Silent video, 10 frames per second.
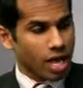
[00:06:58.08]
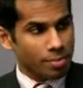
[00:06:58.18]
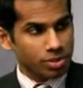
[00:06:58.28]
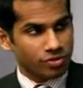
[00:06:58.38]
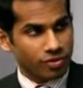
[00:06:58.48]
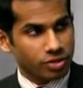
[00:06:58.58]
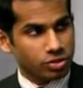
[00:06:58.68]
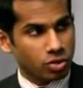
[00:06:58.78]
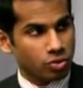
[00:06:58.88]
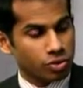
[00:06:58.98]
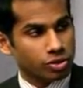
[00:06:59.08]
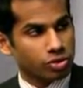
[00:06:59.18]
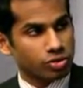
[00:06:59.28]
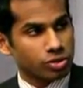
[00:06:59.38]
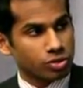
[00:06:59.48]
What happens if I don't
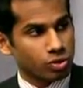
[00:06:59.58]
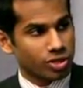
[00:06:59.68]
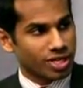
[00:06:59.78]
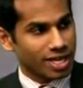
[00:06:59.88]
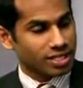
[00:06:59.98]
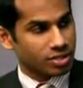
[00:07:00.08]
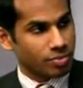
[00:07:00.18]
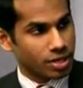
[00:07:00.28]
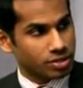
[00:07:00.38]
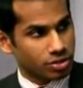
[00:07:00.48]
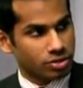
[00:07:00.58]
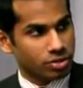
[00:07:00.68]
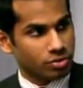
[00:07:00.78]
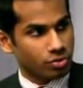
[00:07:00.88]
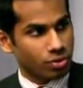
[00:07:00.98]
return to school the next
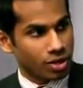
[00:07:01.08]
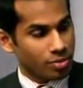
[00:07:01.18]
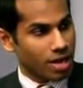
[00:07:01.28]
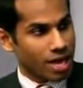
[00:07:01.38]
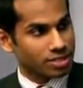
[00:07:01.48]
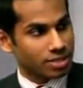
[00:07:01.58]
semester when I'm